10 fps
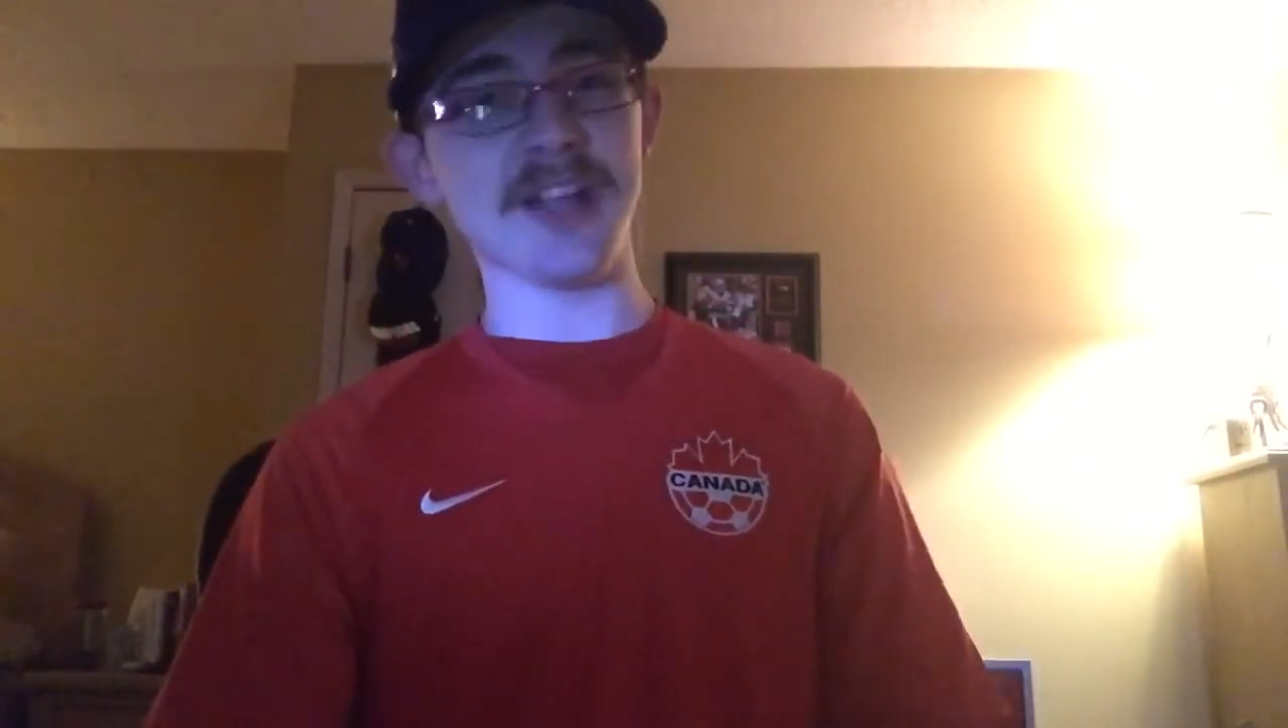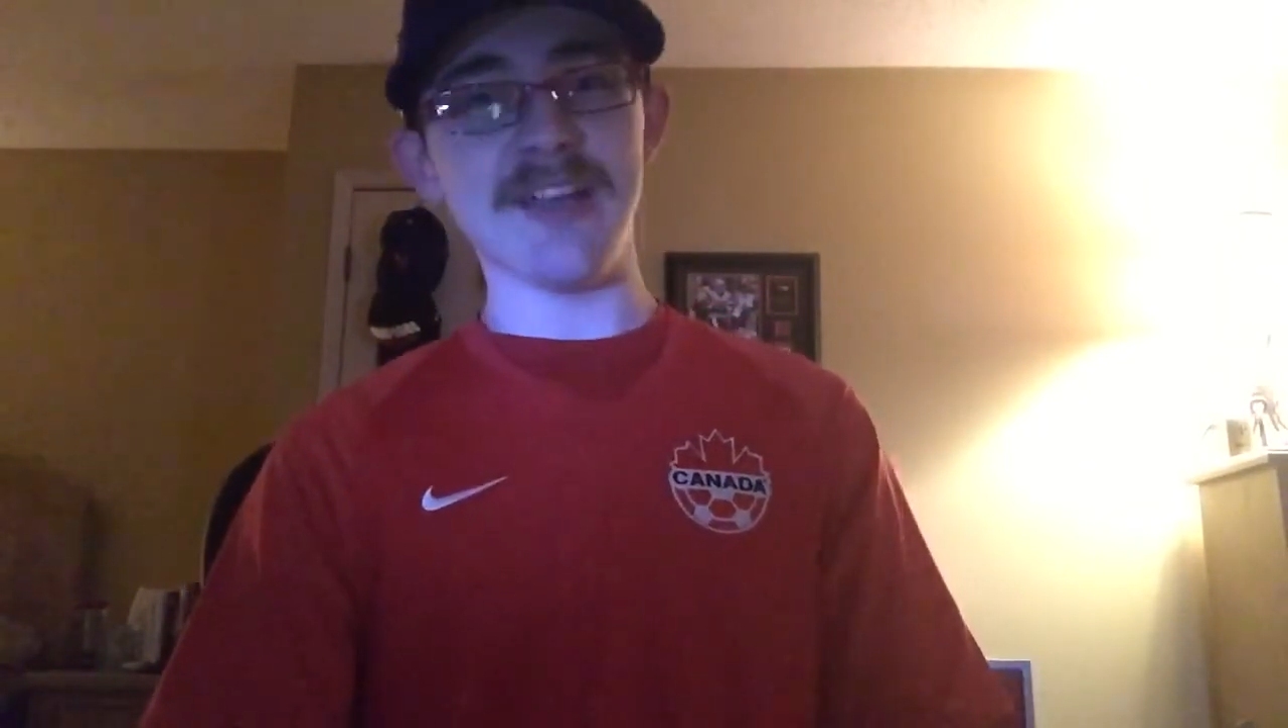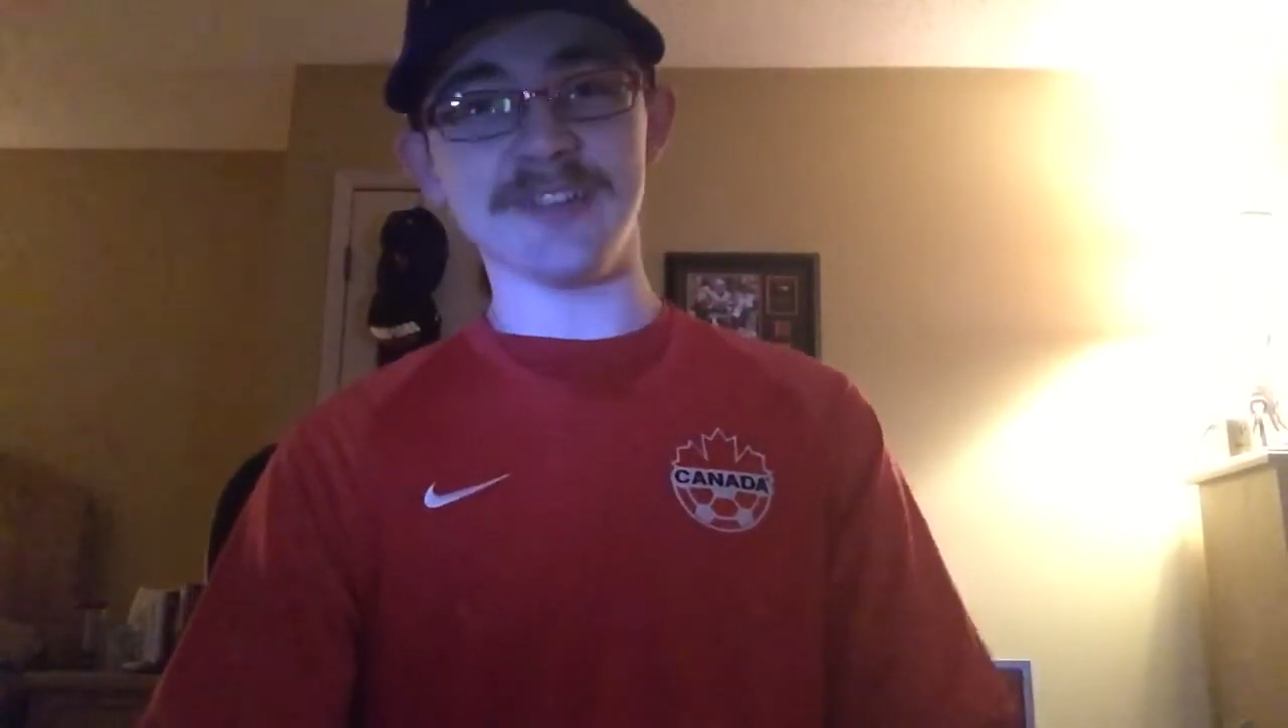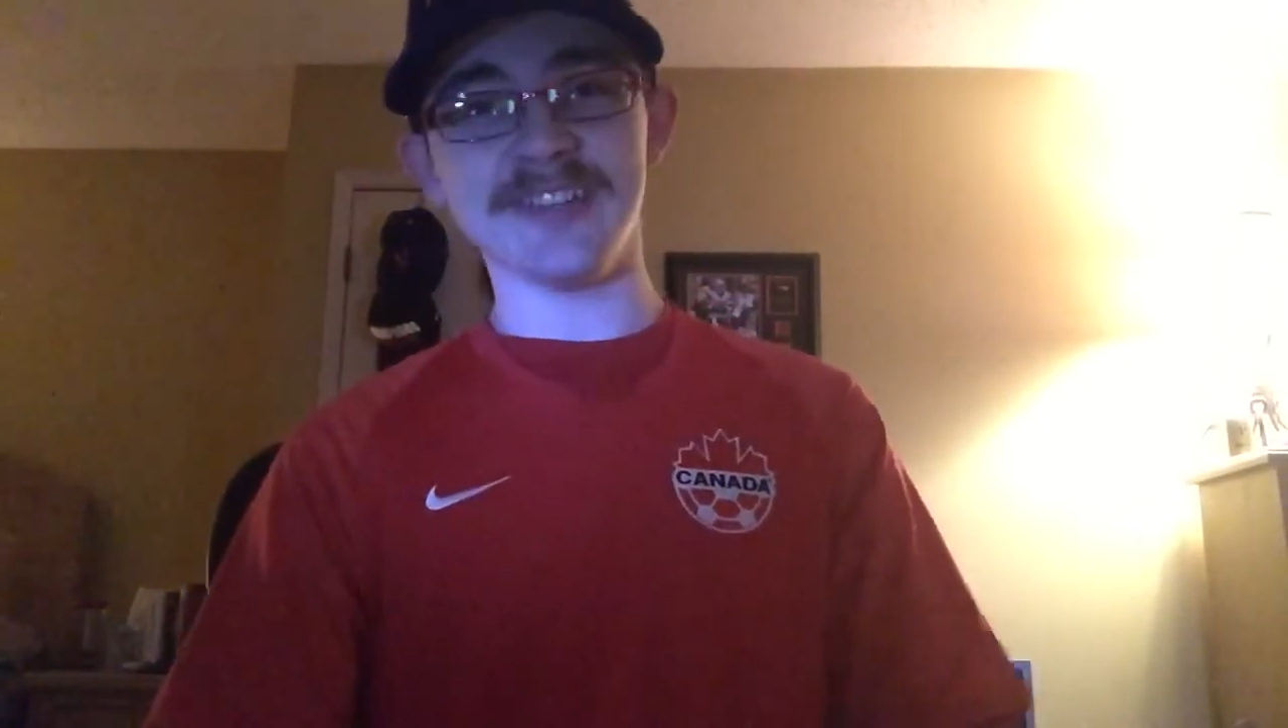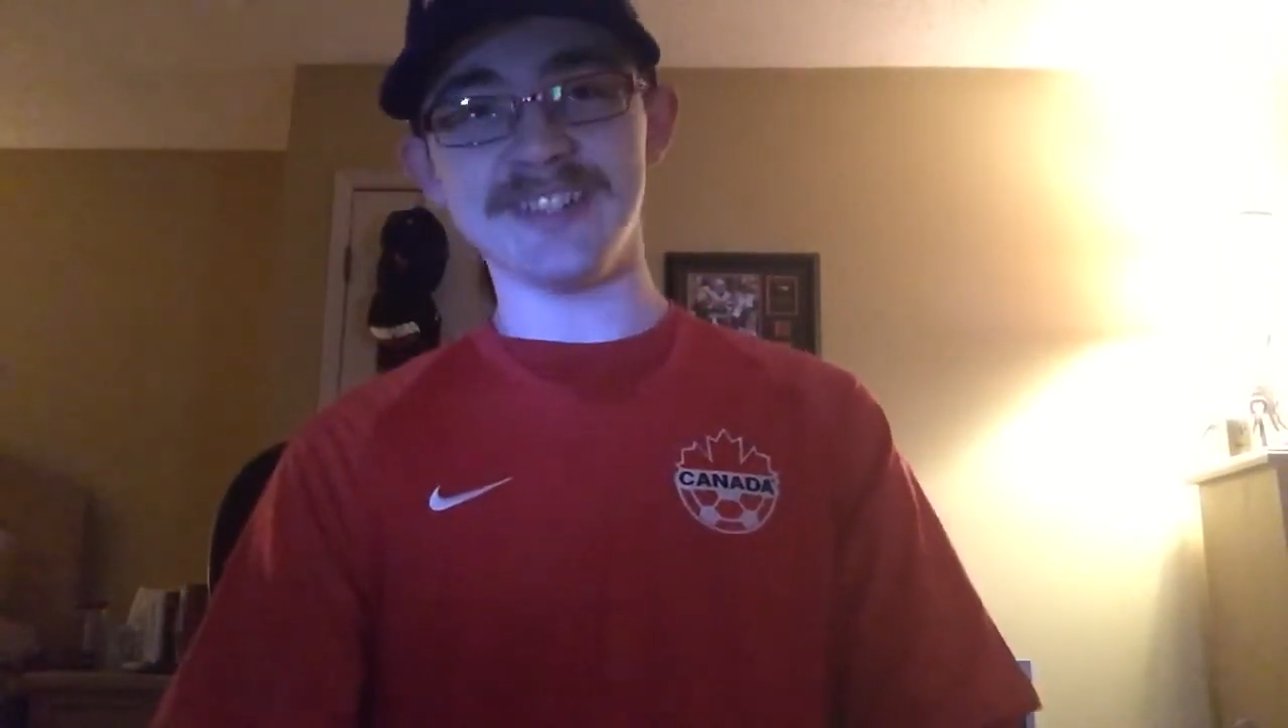
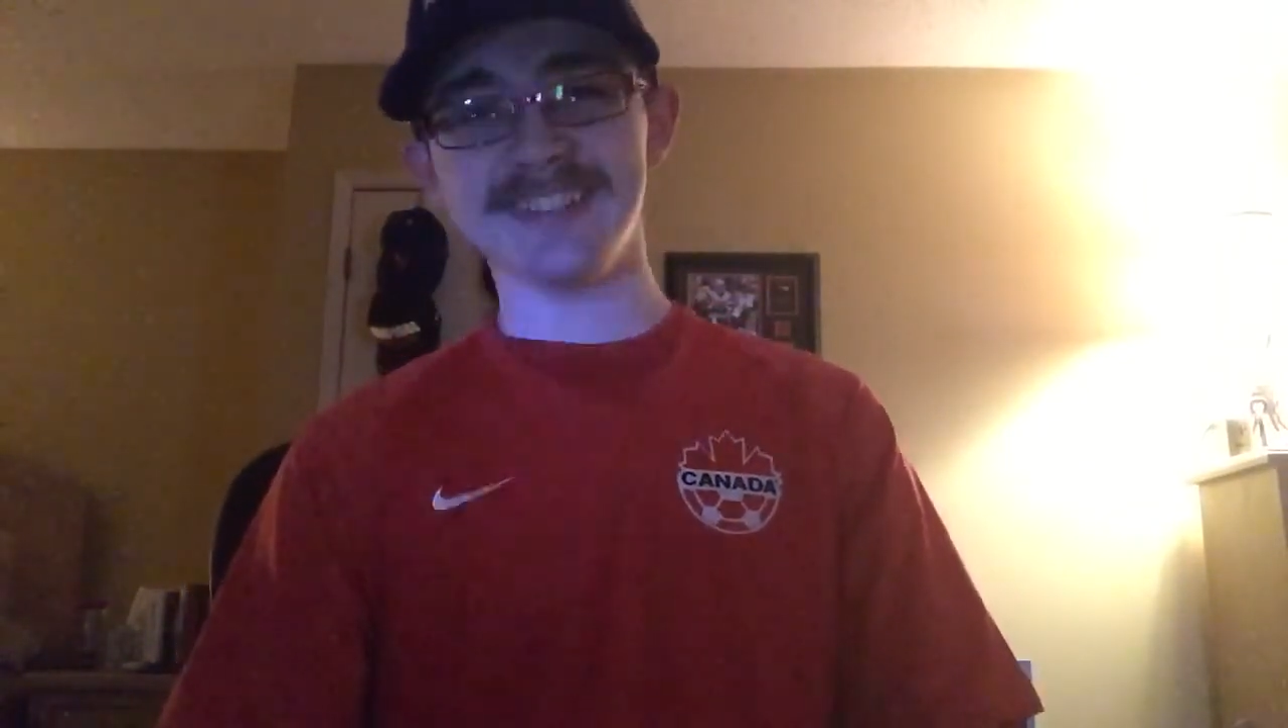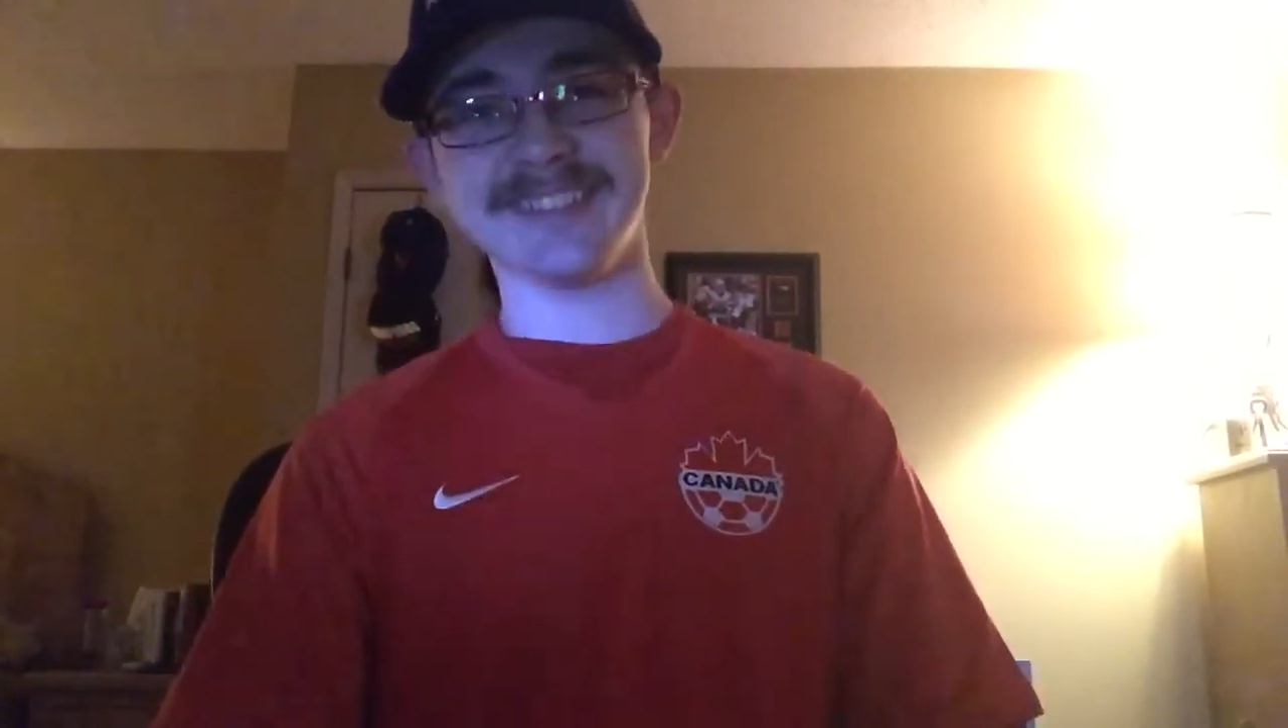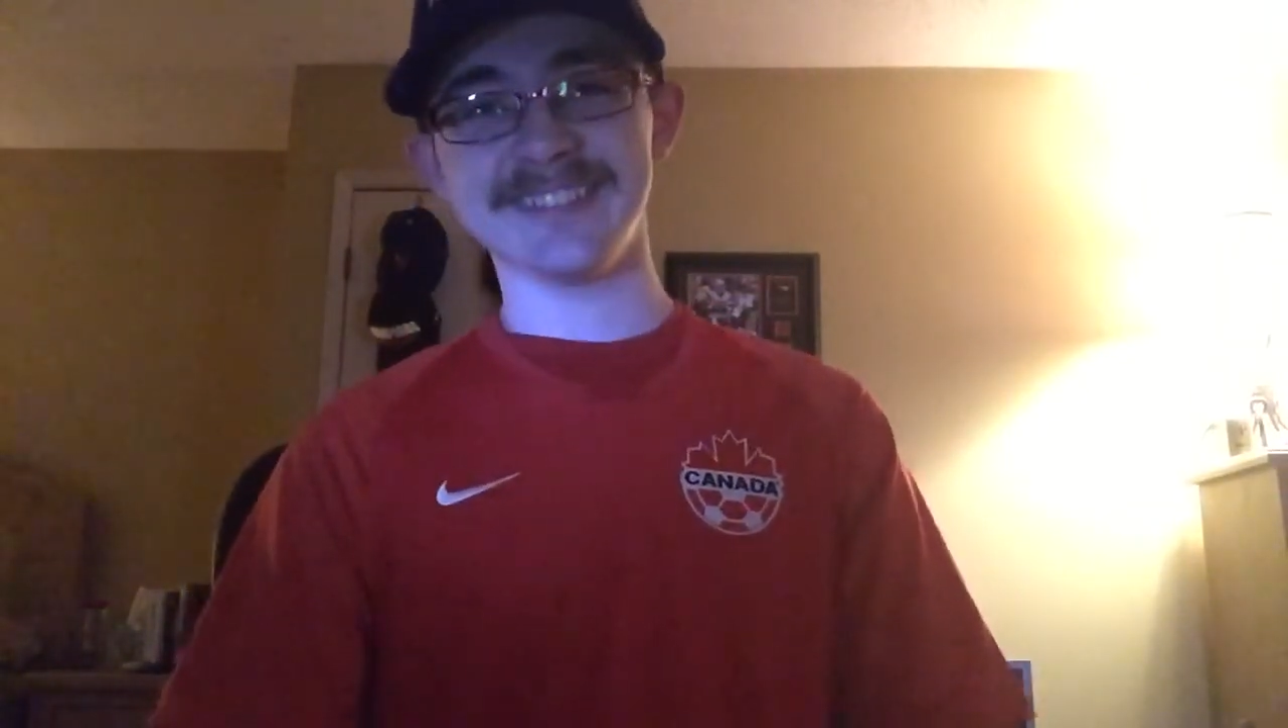ever.